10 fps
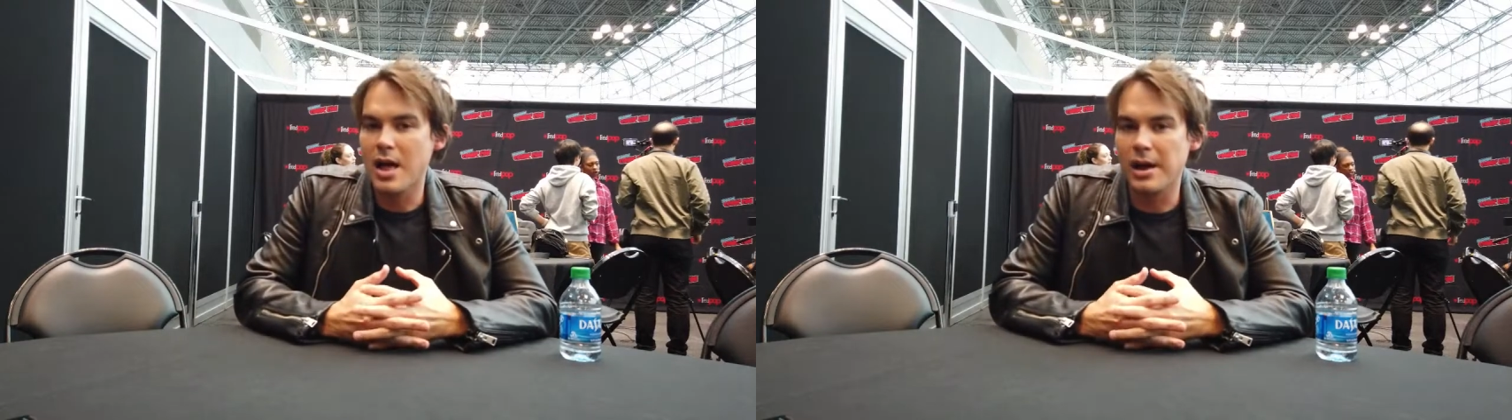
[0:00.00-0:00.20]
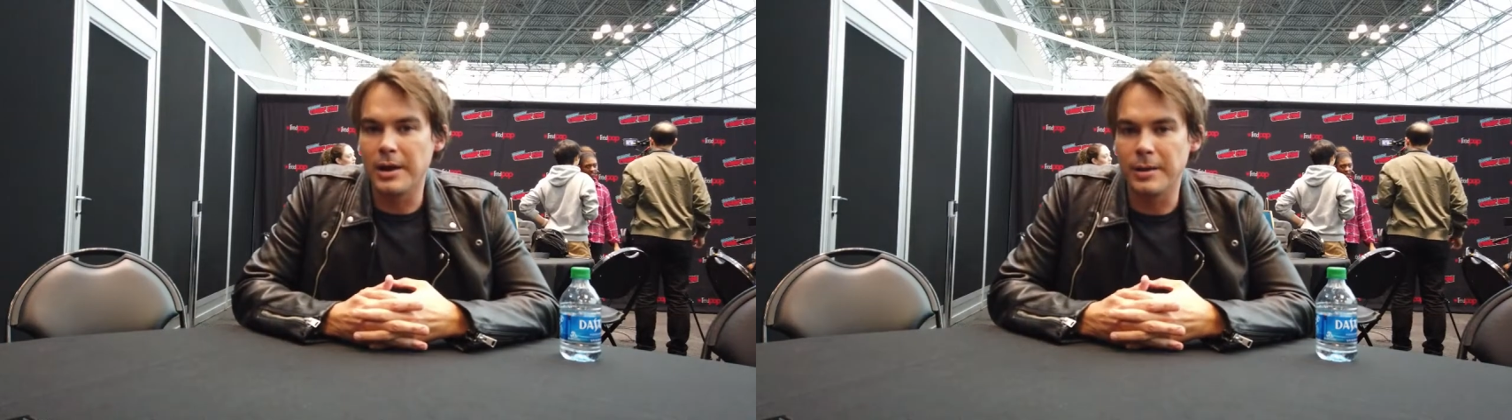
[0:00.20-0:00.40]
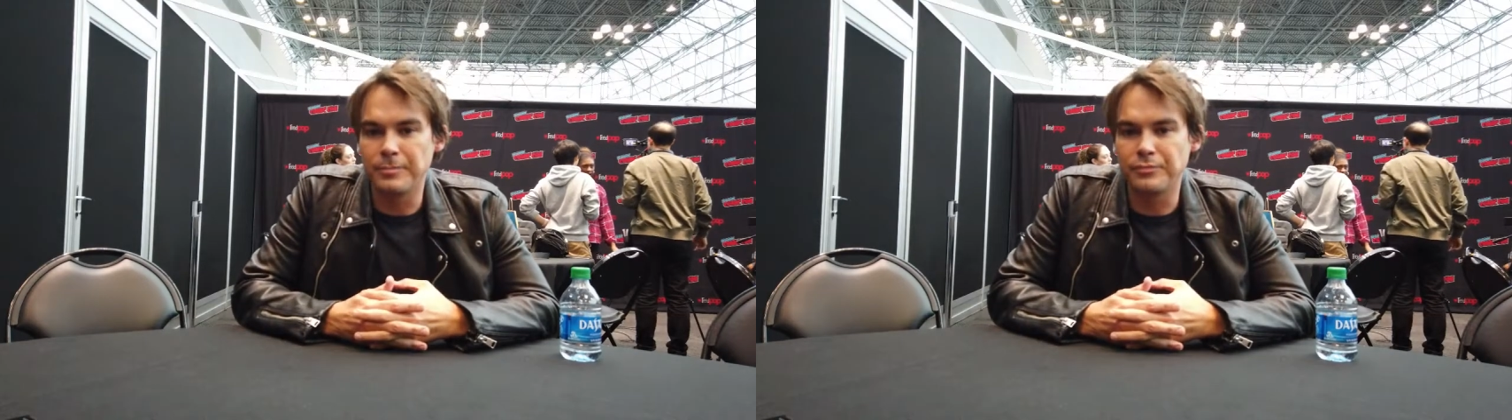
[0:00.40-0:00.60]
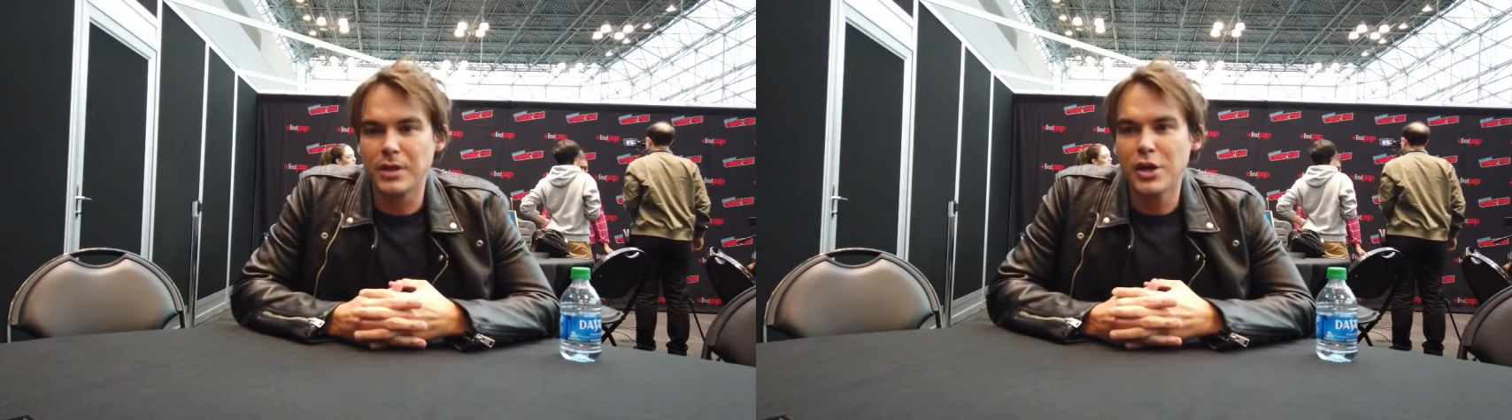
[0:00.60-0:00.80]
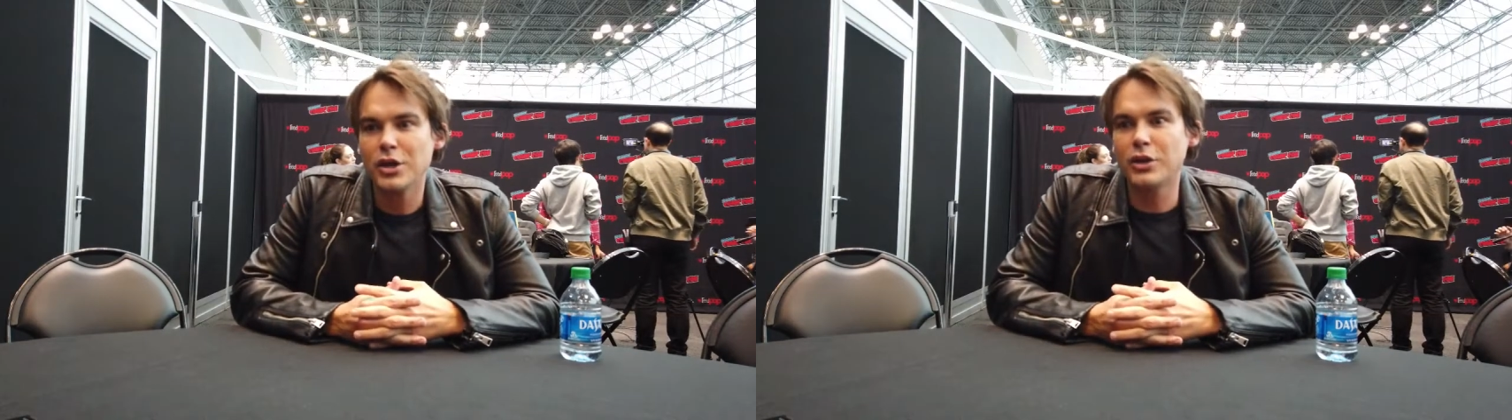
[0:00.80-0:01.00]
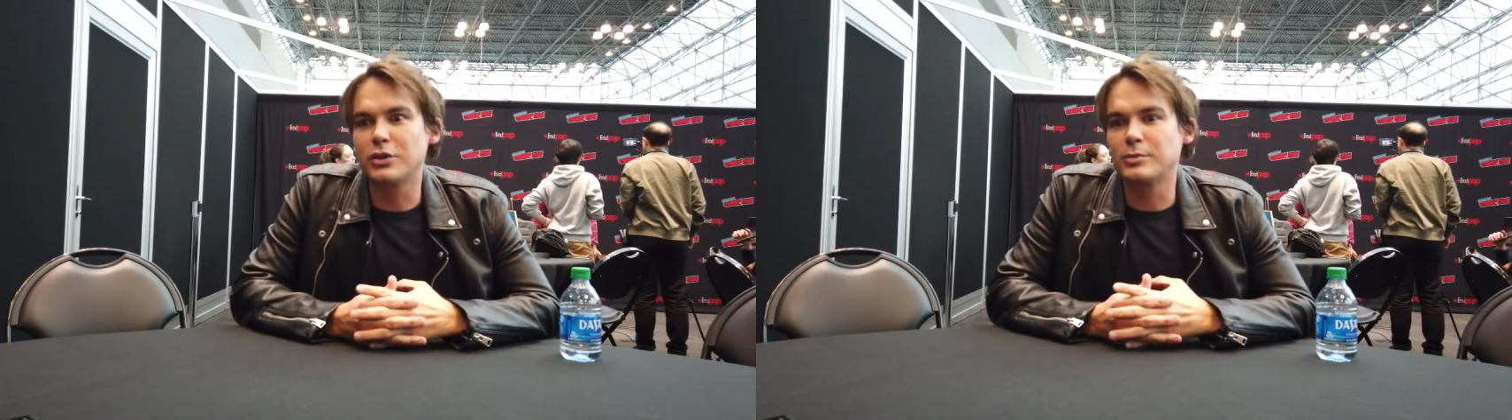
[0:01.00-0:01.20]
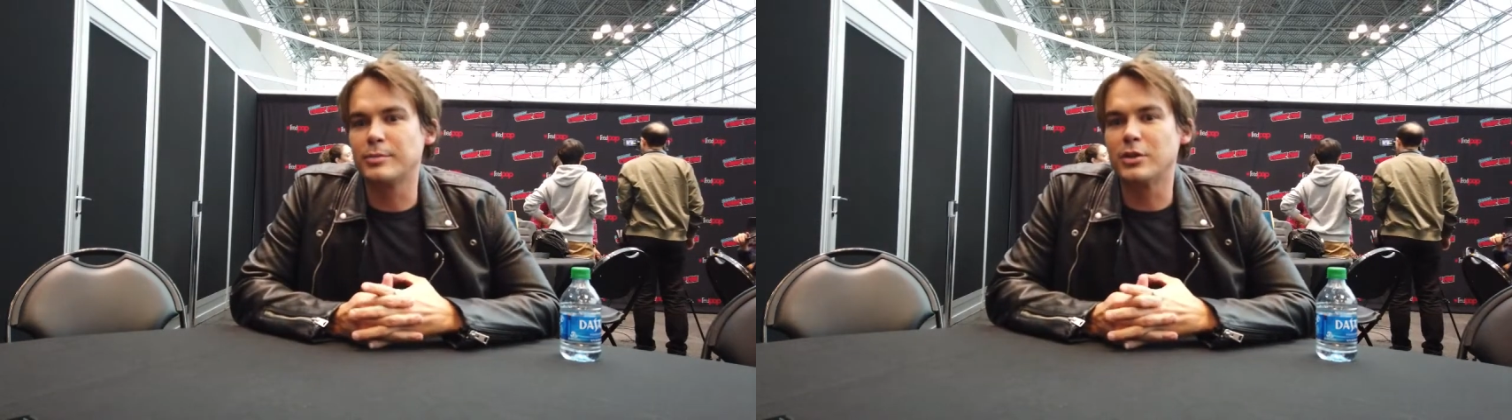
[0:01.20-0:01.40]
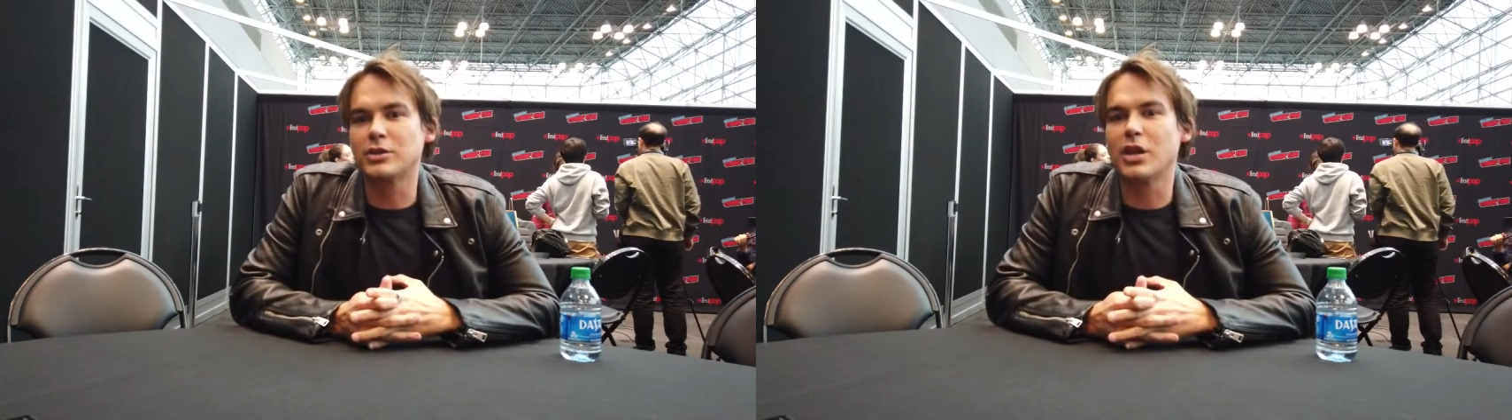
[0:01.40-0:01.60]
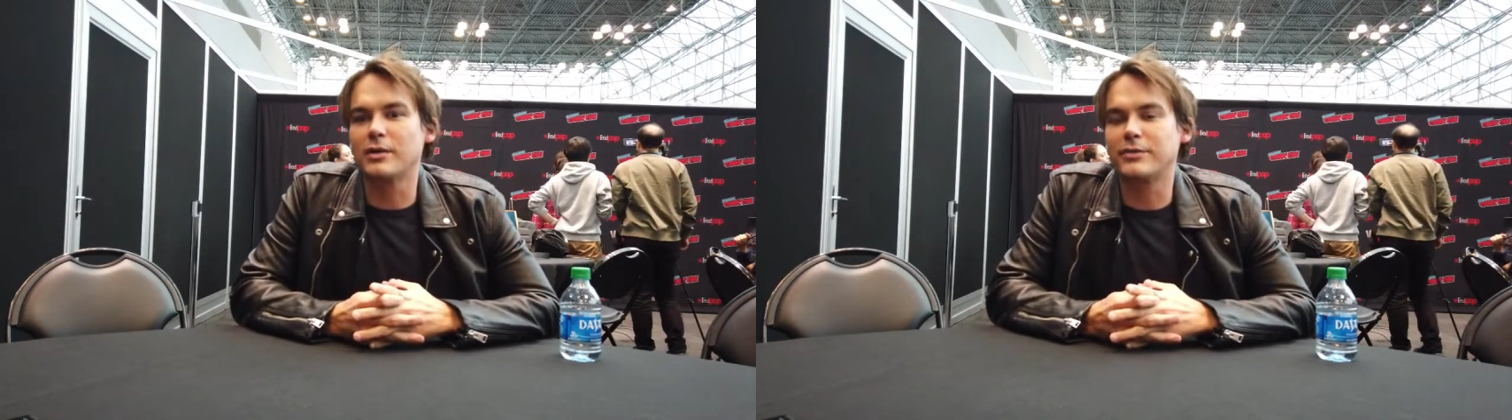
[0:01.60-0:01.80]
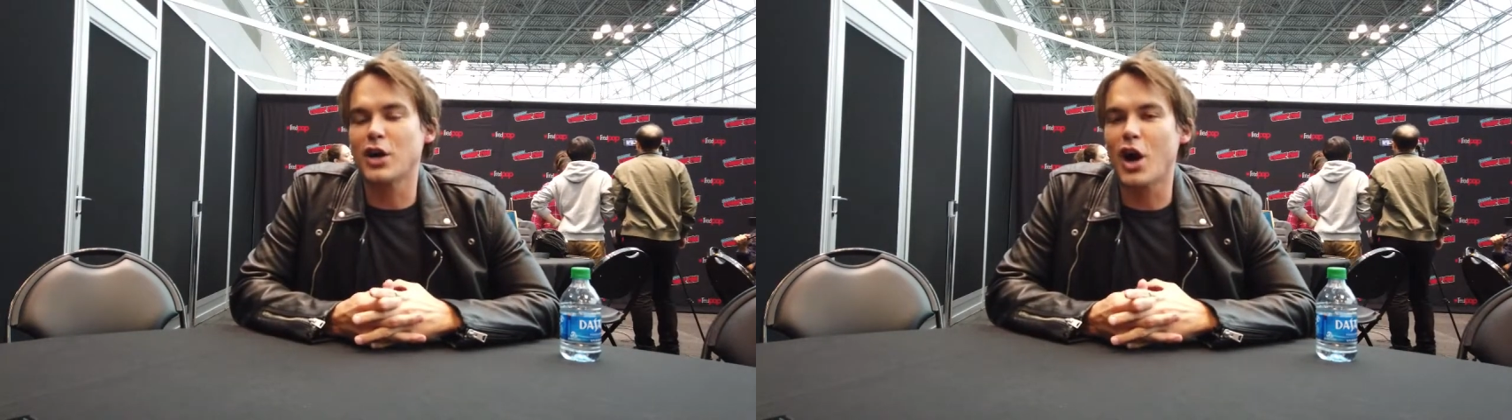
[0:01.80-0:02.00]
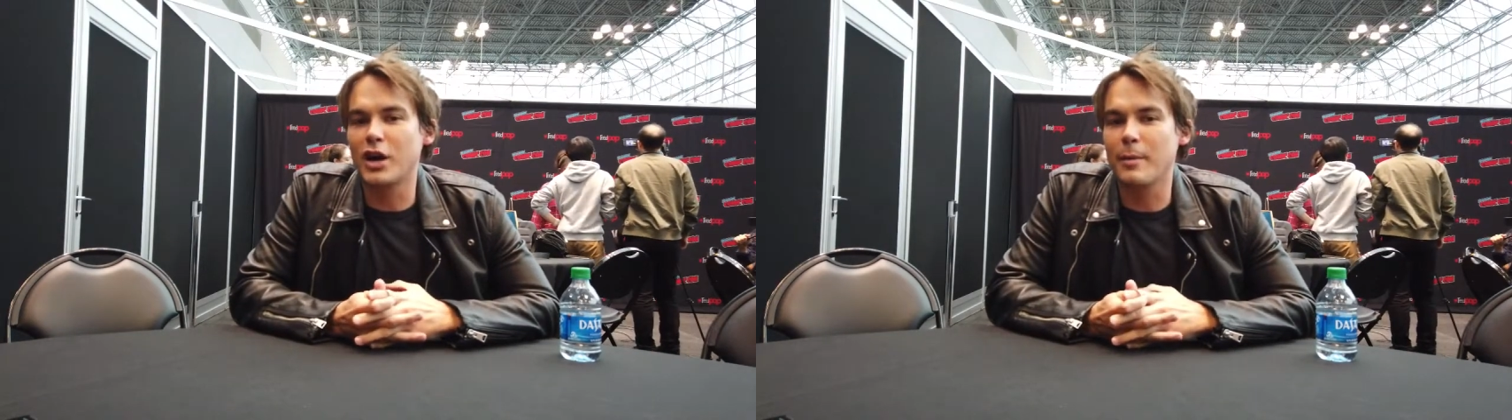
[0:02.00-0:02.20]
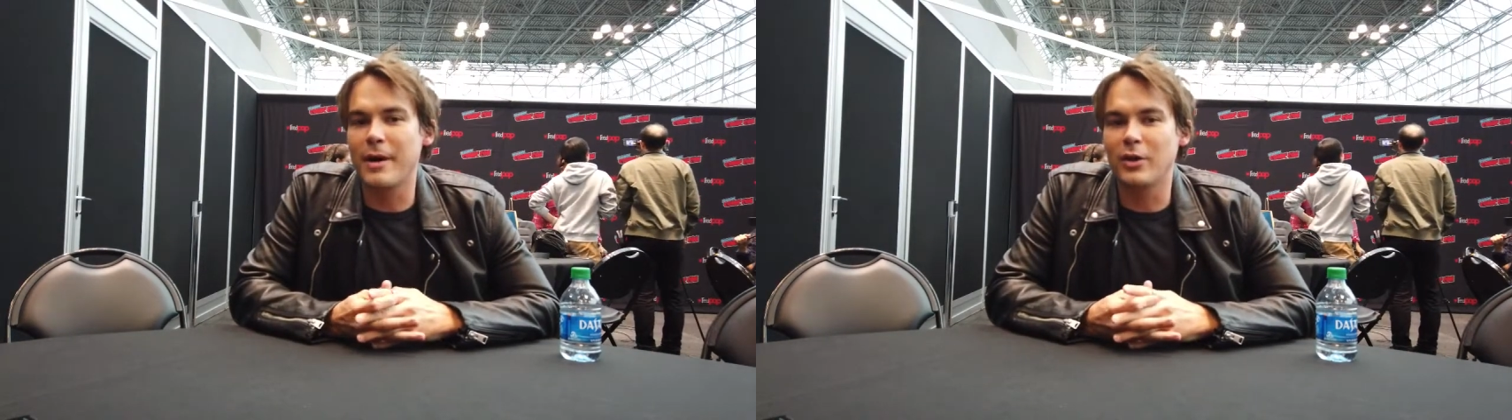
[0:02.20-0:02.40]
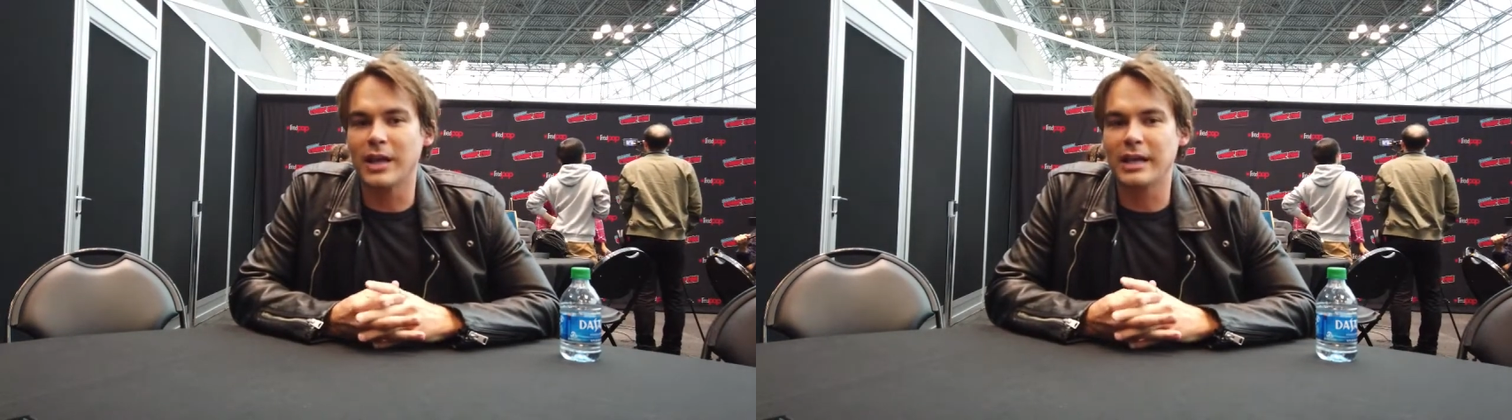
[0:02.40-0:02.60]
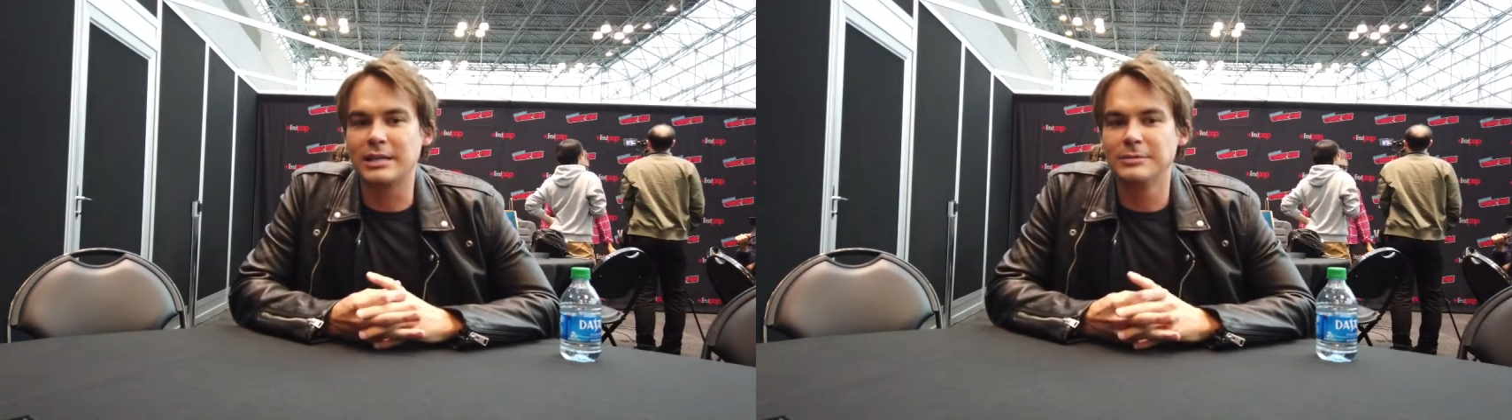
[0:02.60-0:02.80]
Um, you know, there's there's a lot of talk about like